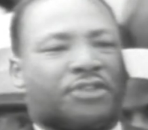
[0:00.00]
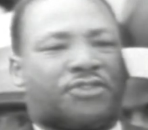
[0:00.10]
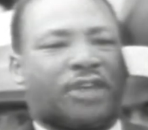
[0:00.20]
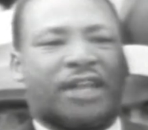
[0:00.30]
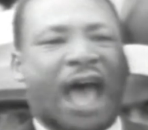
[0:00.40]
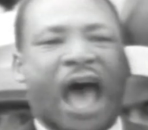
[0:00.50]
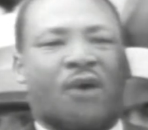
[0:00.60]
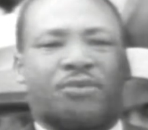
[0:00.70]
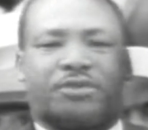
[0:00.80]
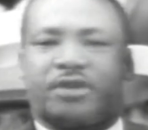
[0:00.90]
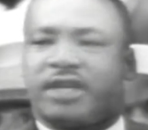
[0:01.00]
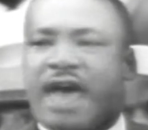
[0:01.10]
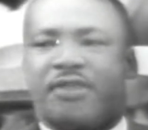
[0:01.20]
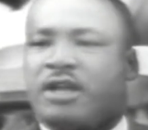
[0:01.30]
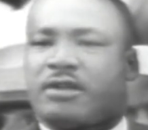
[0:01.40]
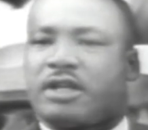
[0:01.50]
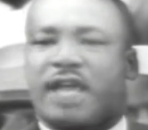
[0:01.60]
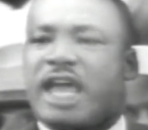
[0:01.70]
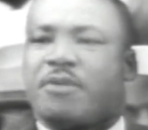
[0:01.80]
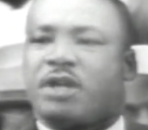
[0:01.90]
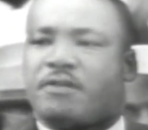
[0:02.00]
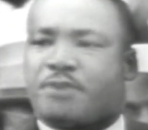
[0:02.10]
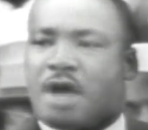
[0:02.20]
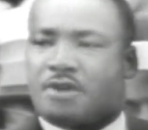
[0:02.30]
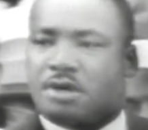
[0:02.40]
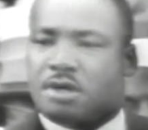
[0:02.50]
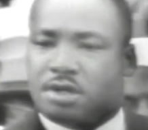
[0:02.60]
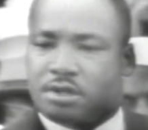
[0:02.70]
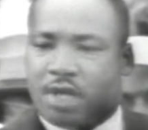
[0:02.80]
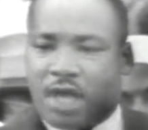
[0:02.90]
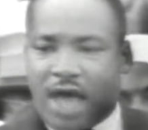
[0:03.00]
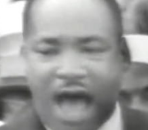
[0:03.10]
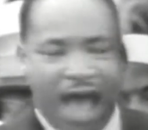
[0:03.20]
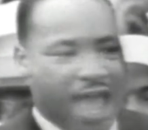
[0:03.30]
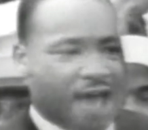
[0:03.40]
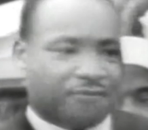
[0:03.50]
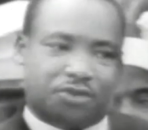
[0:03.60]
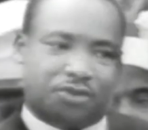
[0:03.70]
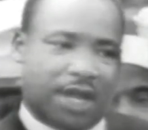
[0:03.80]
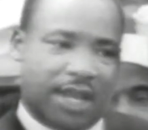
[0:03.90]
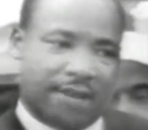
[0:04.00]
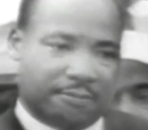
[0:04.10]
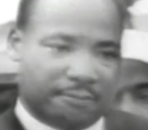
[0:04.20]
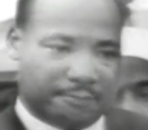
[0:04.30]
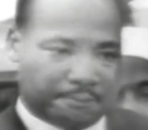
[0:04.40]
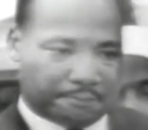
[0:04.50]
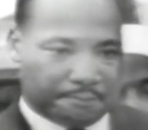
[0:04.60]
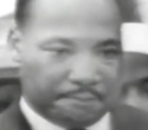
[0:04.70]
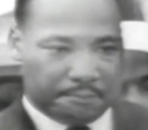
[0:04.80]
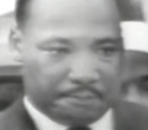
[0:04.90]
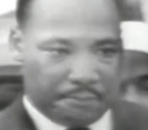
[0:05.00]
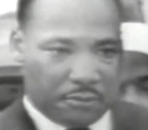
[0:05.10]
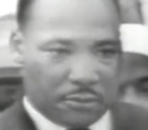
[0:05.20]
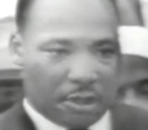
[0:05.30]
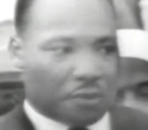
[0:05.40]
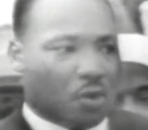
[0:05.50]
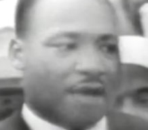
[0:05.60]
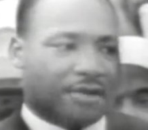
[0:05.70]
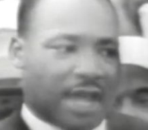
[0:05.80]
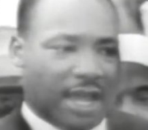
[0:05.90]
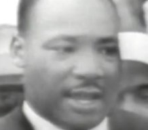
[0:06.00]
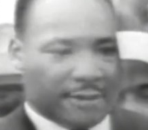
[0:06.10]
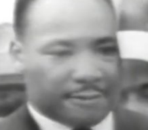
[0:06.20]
to sit down together at the table of brotherhood? I have a dream that one day,